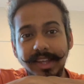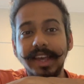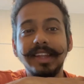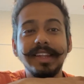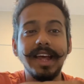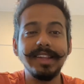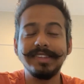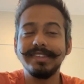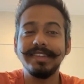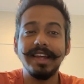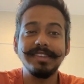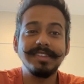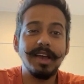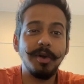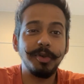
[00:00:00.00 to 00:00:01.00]
And
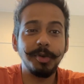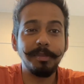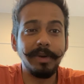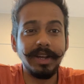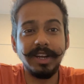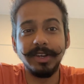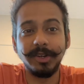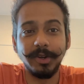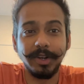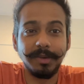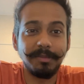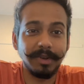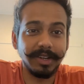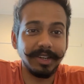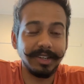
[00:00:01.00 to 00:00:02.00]
that's how you build a
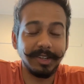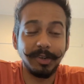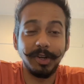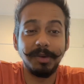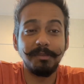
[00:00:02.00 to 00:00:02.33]
good